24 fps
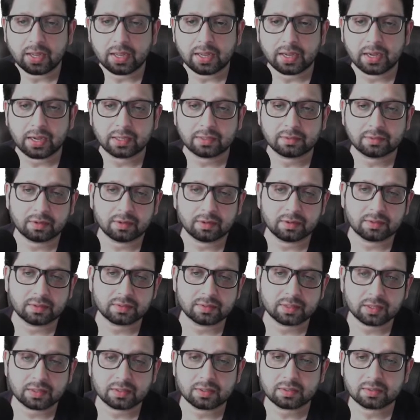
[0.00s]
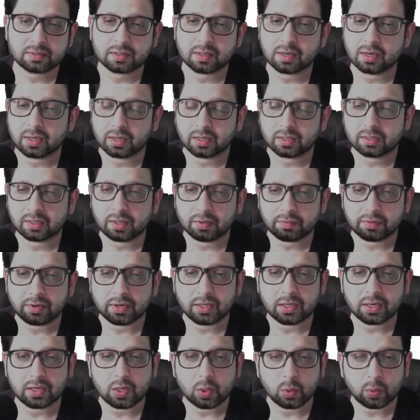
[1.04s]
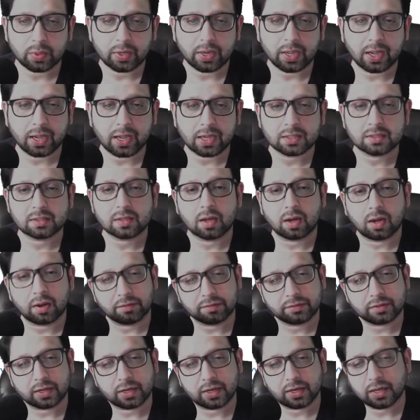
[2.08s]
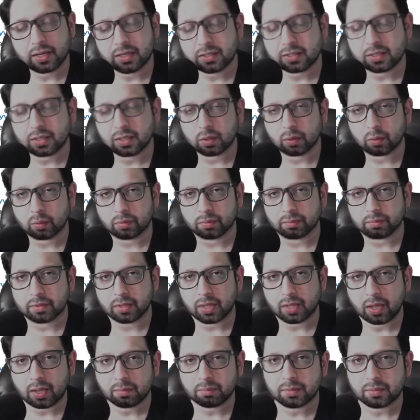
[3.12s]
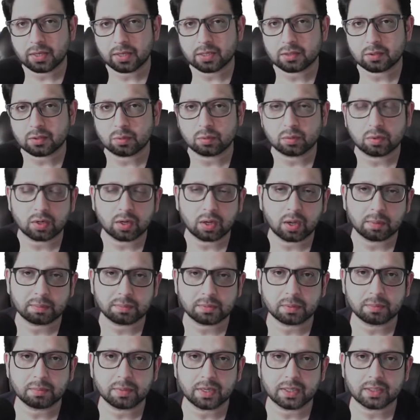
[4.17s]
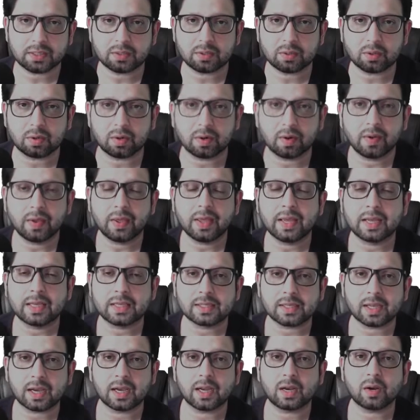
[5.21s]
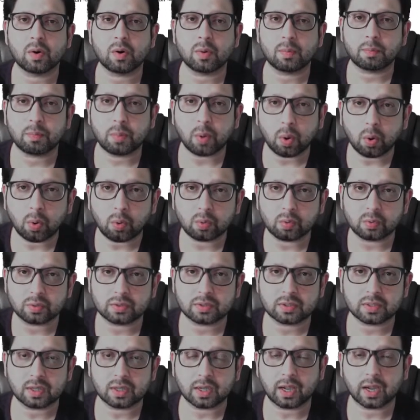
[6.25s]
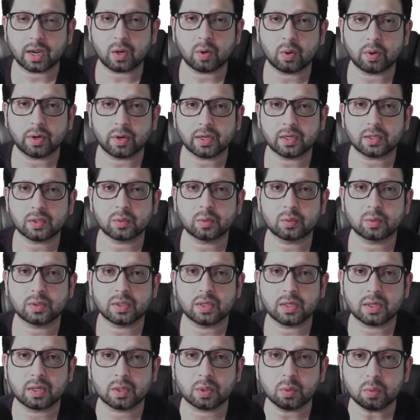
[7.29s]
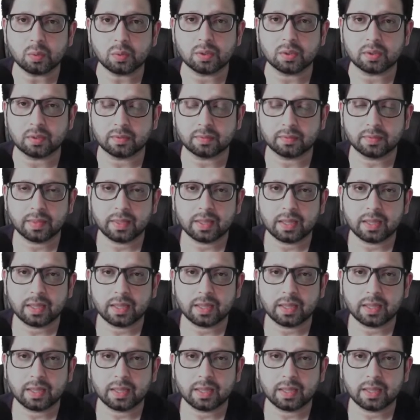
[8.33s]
external signals, collectively known as off-site SEO. That means you're going to optimize your site or post according to the Google.